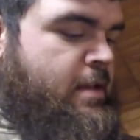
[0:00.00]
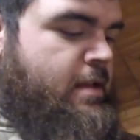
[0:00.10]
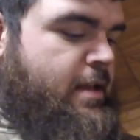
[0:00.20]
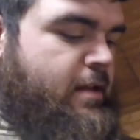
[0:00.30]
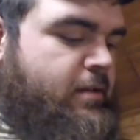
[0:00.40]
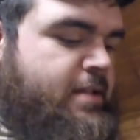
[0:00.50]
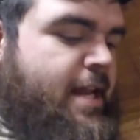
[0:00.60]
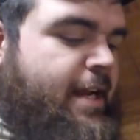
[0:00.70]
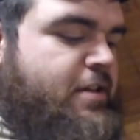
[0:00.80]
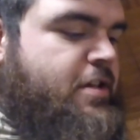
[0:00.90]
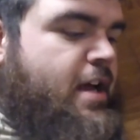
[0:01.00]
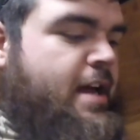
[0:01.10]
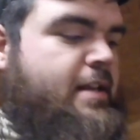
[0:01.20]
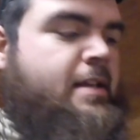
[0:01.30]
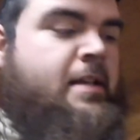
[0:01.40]
And on the second
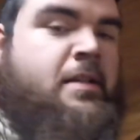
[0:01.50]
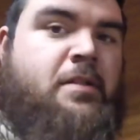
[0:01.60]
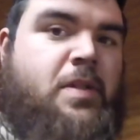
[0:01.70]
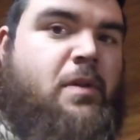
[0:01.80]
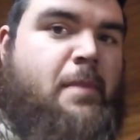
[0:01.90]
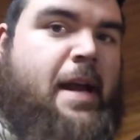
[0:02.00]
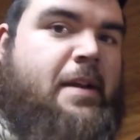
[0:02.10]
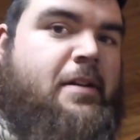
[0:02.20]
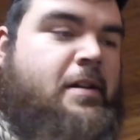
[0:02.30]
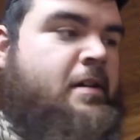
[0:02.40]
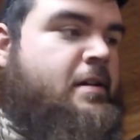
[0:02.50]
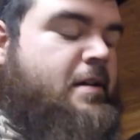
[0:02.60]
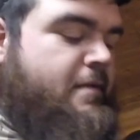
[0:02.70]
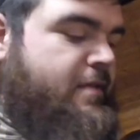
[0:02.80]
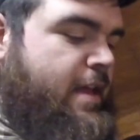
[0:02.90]
shot, I took the remainder
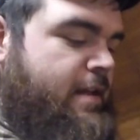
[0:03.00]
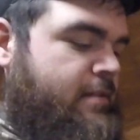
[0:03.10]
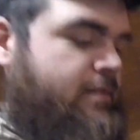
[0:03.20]
of that